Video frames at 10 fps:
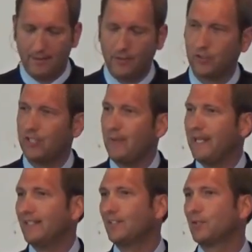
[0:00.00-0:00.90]

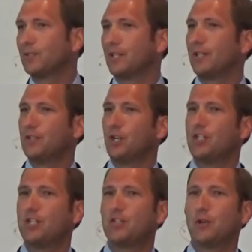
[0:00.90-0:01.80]
Eusebius, who was a
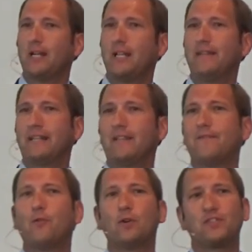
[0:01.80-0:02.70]
church historian living in the
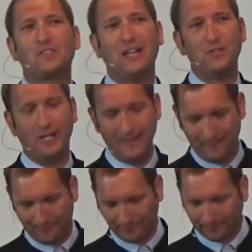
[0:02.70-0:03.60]
4th century,
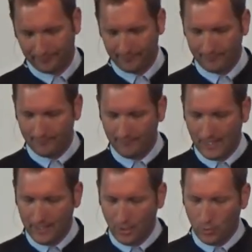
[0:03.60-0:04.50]

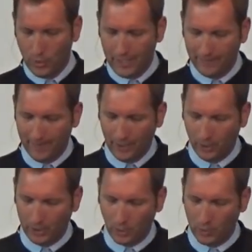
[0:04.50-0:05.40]
quoting from an
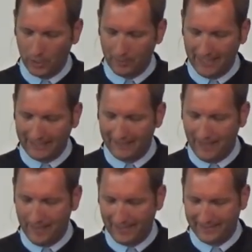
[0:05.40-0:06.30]
earlier work by
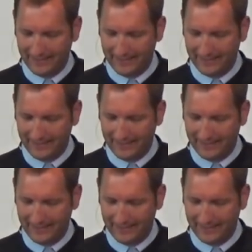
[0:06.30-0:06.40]
Clement,